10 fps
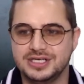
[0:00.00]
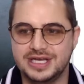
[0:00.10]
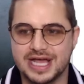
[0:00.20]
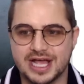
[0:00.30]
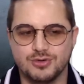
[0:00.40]

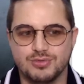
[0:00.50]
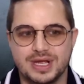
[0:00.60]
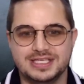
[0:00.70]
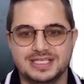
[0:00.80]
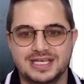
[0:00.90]

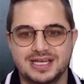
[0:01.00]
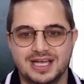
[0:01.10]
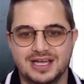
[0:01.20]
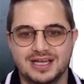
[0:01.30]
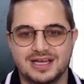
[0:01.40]
decorating,
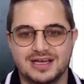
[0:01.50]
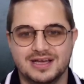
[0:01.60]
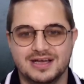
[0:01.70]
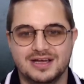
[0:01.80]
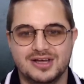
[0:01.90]

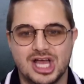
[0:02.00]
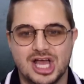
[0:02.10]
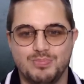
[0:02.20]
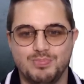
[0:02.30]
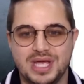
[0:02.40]

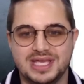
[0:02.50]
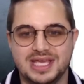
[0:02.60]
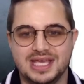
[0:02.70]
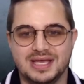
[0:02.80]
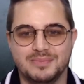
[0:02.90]

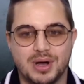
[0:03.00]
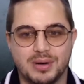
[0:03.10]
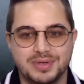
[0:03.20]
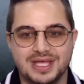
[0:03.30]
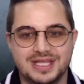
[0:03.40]
making
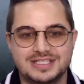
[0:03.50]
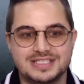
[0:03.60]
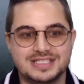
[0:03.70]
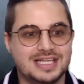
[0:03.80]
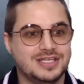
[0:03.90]

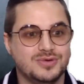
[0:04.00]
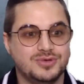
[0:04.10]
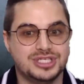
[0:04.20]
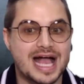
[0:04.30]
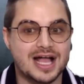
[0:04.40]
pumpkins into
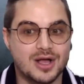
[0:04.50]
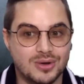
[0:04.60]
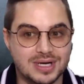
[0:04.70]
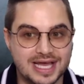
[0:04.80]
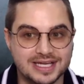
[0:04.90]
jack o'
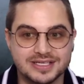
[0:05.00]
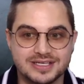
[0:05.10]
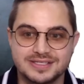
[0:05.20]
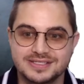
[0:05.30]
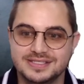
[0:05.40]

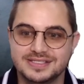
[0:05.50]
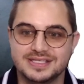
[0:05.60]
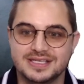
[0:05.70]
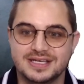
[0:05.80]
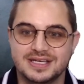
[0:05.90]
lanterns,
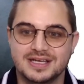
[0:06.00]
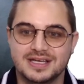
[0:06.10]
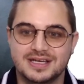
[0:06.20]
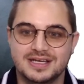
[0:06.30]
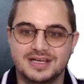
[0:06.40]

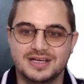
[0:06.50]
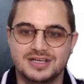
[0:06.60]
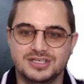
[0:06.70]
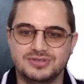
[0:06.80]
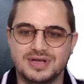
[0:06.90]

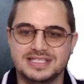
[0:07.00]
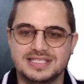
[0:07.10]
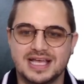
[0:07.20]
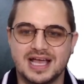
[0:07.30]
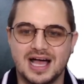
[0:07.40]

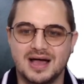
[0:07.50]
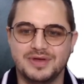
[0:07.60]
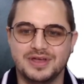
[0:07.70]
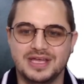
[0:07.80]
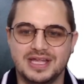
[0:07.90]
dressing up
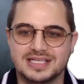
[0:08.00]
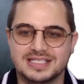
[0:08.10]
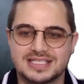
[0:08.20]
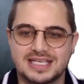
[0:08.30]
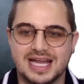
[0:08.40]
in a
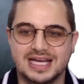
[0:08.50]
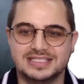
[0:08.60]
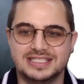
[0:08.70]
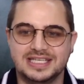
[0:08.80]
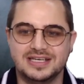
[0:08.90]

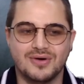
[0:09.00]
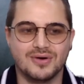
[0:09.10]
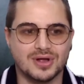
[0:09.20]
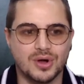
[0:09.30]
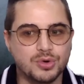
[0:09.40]
skeleton
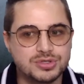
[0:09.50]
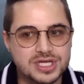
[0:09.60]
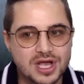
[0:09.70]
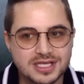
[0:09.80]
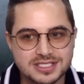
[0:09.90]
or ghost
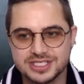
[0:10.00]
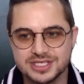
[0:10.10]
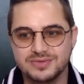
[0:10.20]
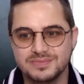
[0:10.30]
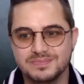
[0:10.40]

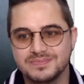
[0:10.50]
costume,